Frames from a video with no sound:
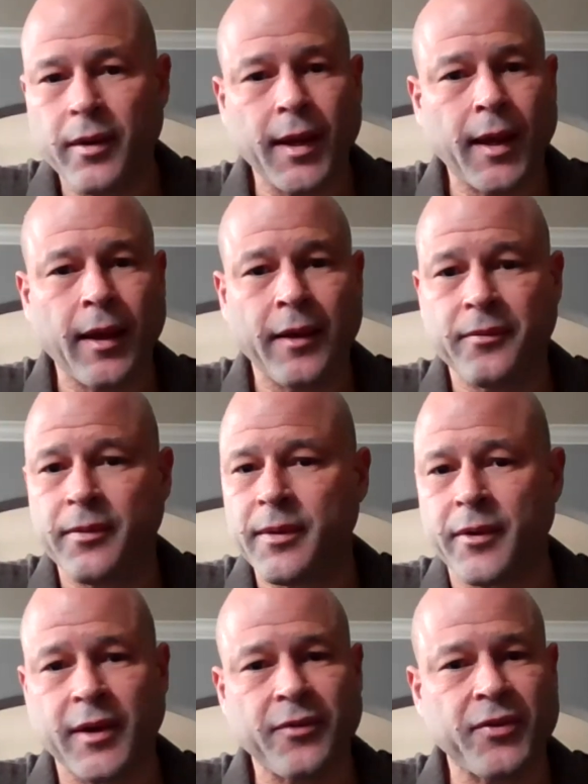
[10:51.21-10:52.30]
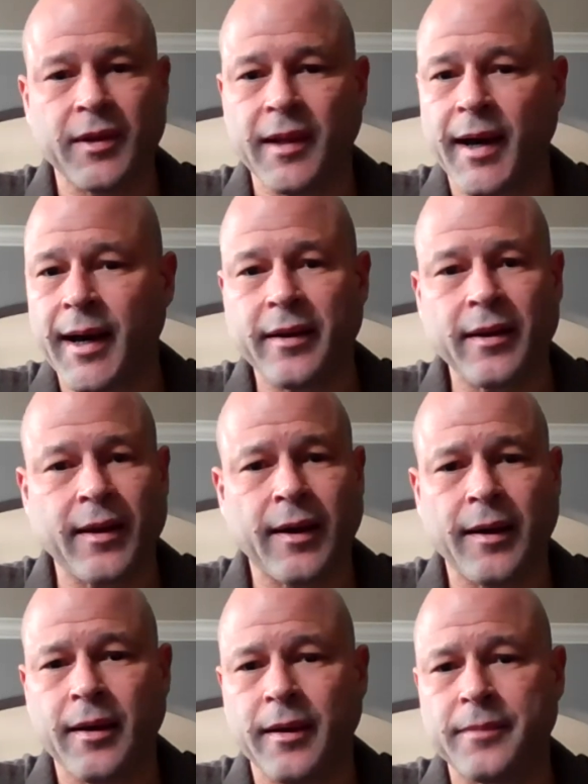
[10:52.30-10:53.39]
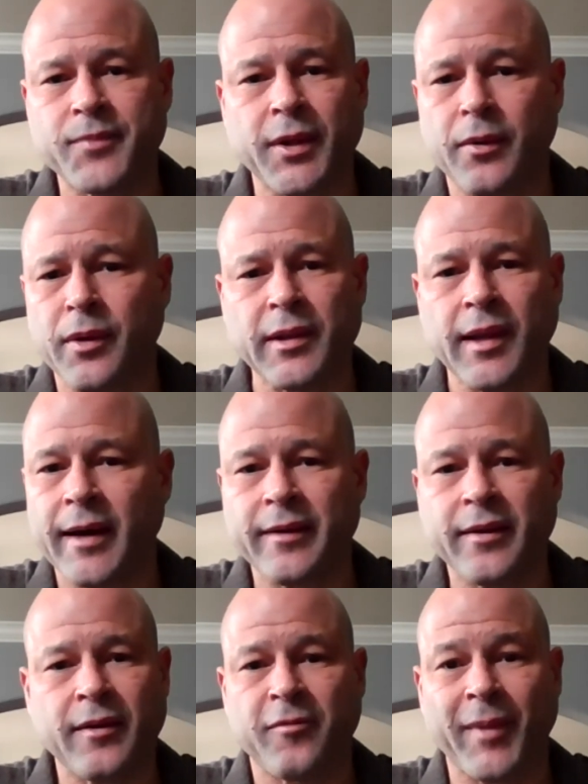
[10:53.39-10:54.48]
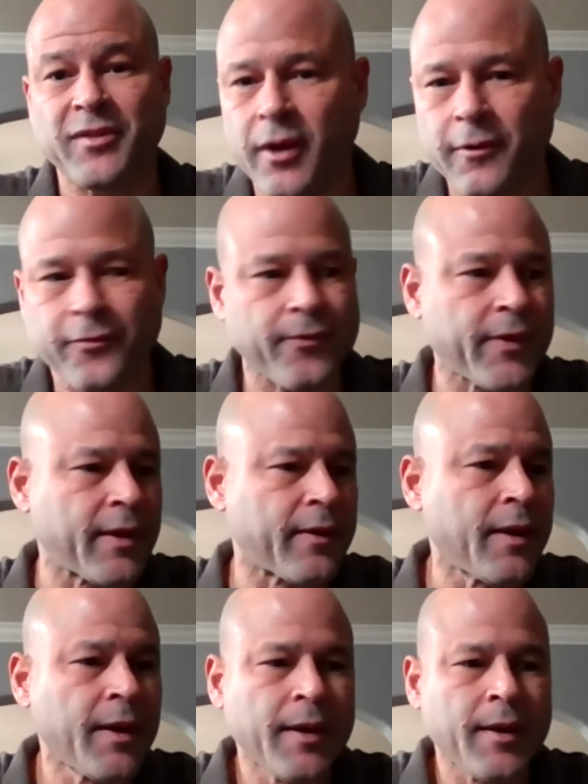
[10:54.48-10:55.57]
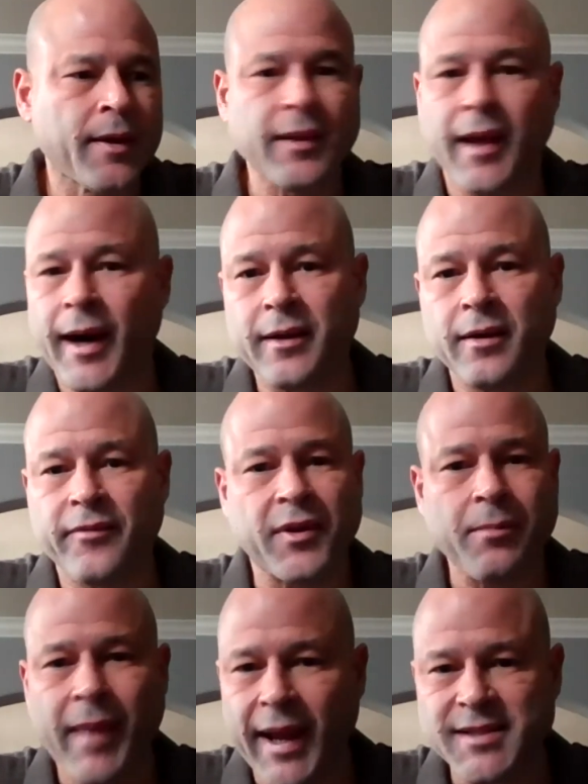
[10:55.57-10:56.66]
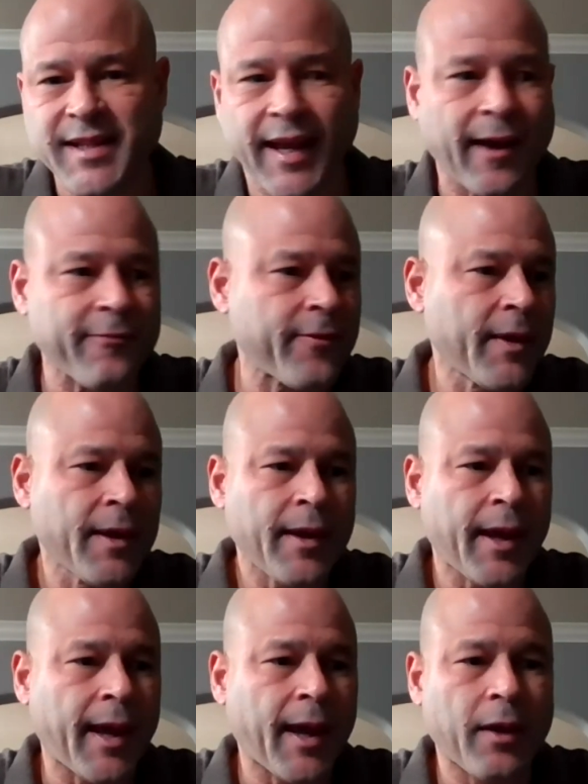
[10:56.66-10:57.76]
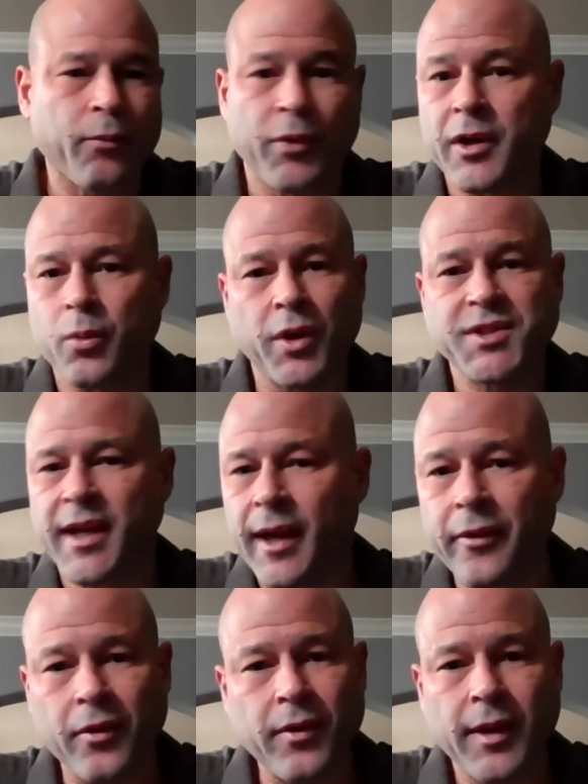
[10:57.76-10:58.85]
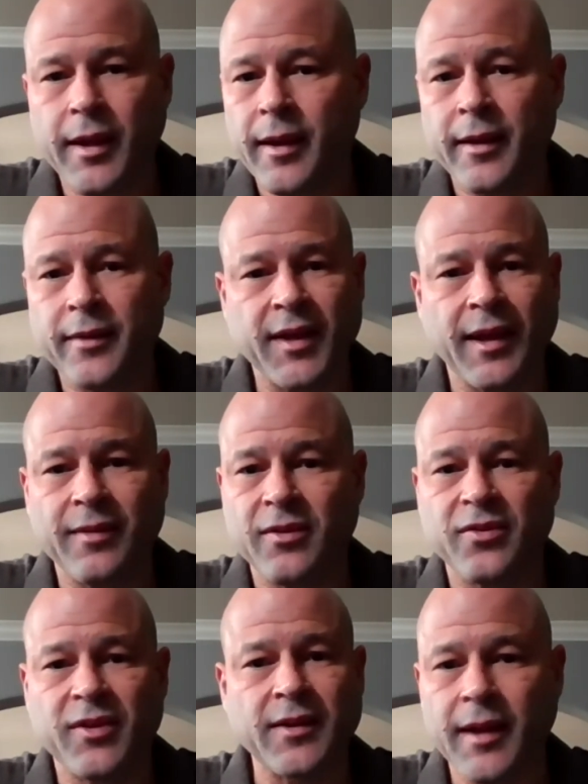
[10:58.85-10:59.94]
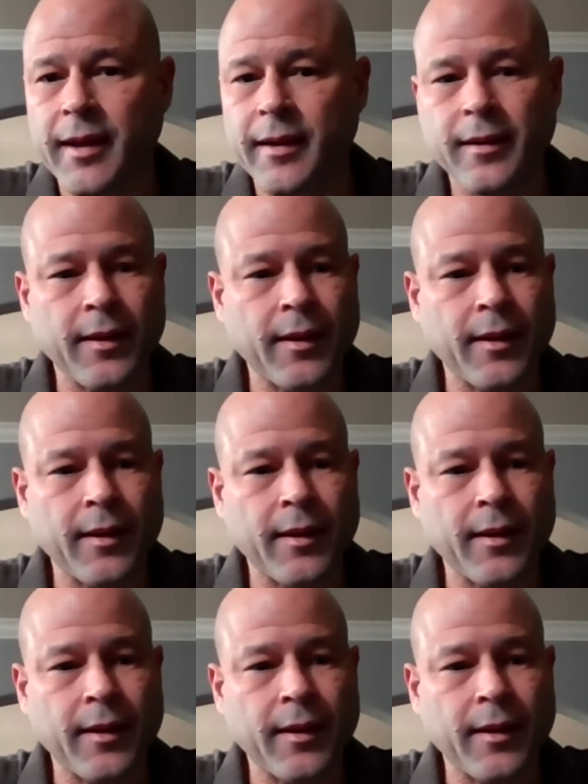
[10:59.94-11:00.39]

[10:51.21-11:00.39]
Uh, you're going to see a lot, uh, you know, a lot of myself and a lot of the command staff, and we're going to work together uh, to get this thing done.